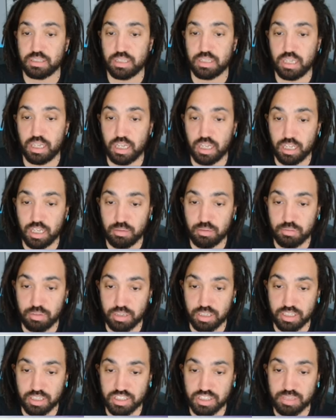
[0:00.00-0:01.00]
um, I'm going
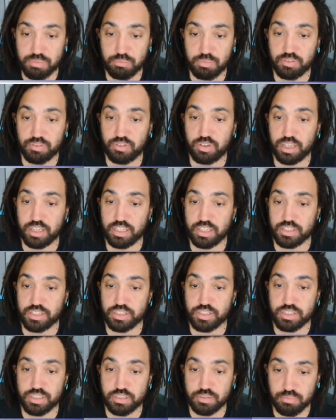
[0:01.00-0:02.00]
to simplify
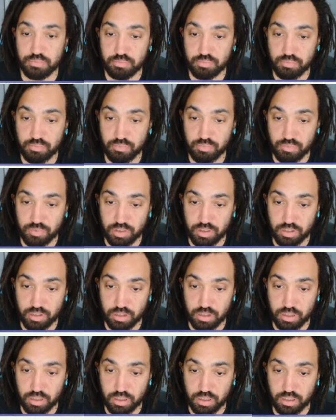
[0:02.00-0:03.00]
this
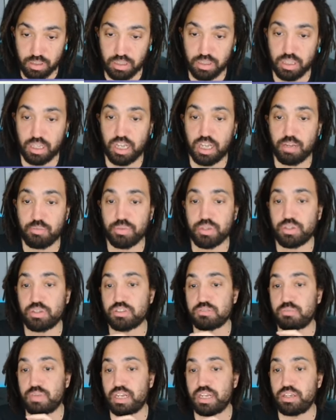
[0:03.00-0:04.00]
uh, because
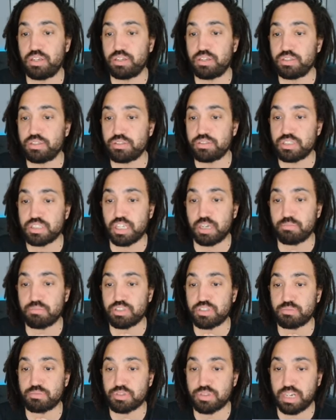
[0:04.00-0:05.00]
my luns, I'm
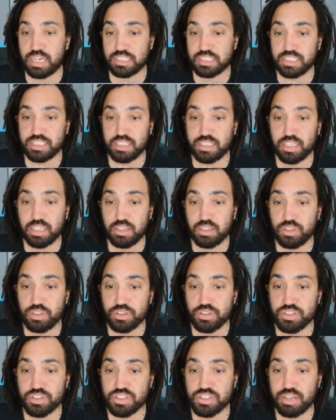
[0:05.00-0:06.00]
subtracting
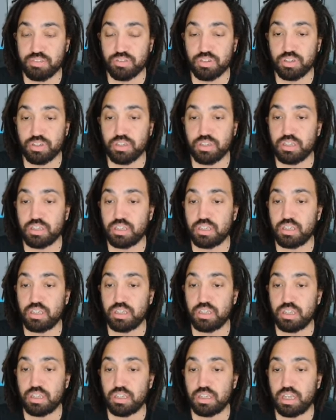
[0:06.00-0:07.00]
lun 7,
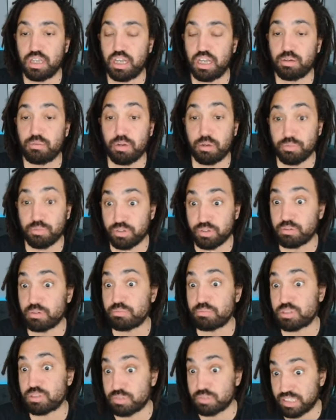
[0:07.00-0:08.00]
uh, I'm, doing, I'm
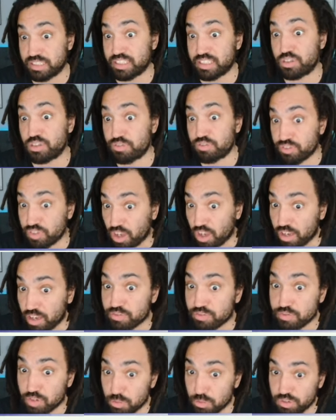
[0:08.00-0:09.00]
subtracting lun 5
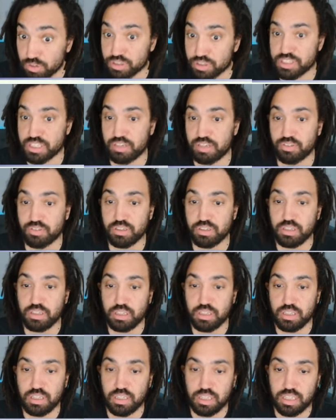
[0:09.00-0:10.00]
from lun 7,
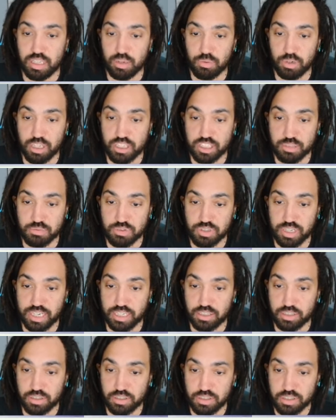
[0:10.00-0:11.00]
and when I subtract
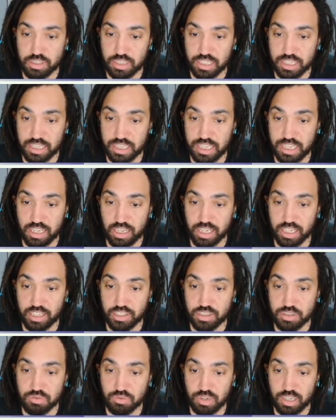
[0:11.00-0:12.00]
luns like that, I can
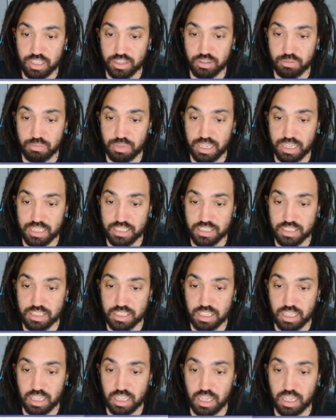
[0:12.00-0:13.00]
just write them as
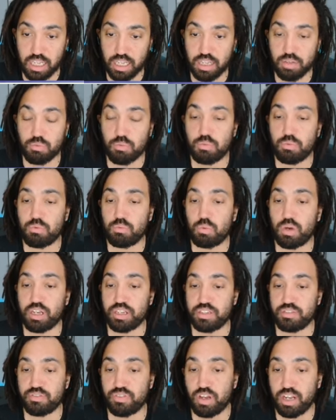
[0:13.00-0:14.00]
uh, one
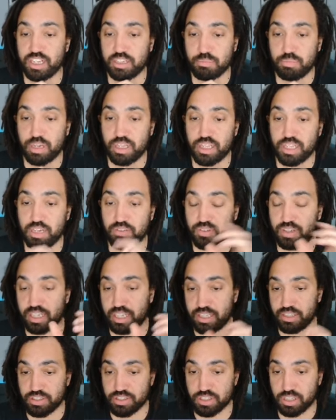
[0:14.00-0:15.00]
divided by the other
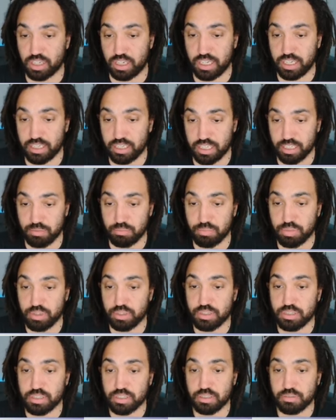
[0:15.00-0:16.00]
inside the
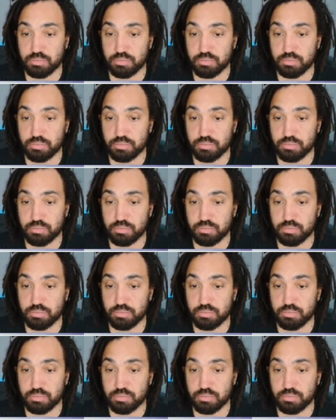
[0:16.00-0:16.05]
input.